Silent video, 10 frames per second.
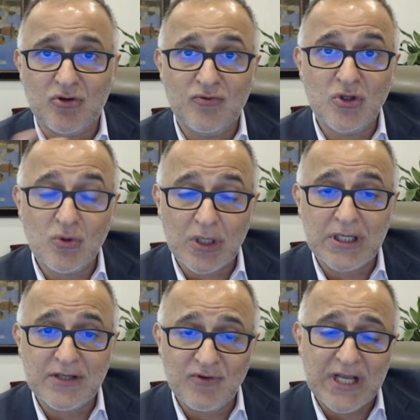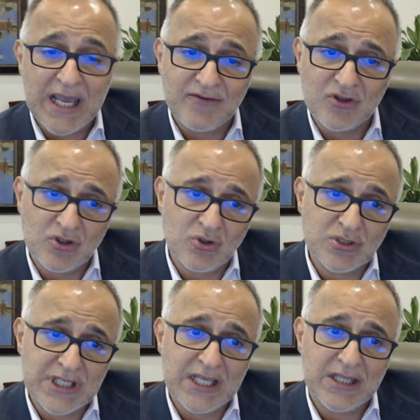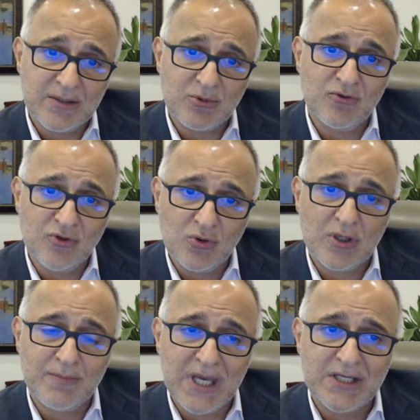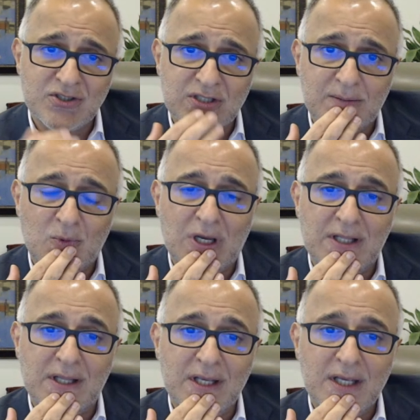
review, and even after you sign them, review and manage them well.